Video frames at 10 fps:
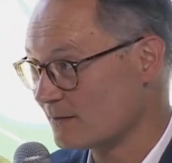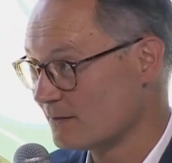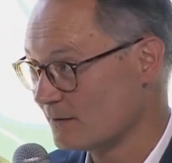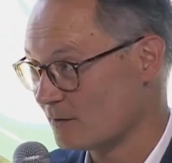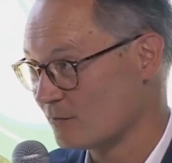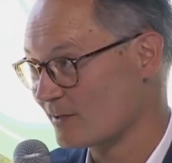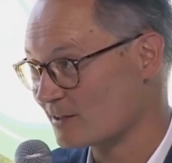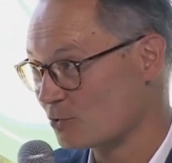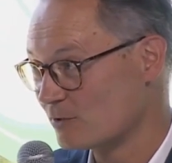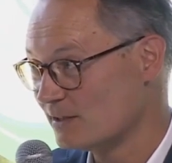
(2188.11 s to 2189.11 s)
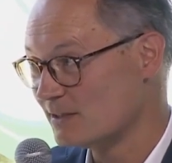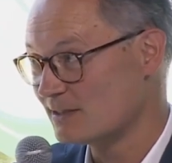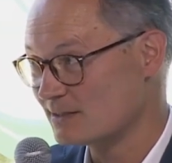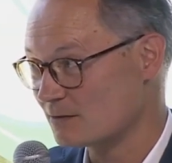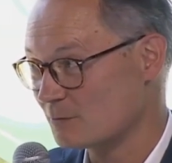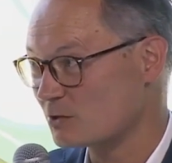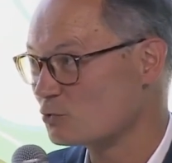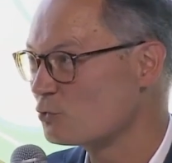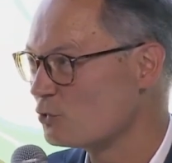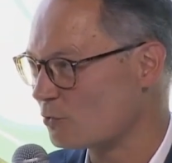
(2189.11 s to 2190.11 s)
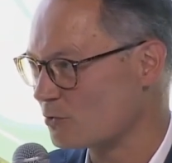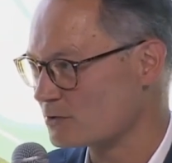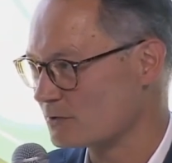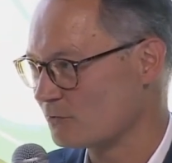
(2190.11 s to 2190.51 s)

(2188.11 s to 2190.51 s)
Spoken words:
Mm-hmm. Ventoline is about €2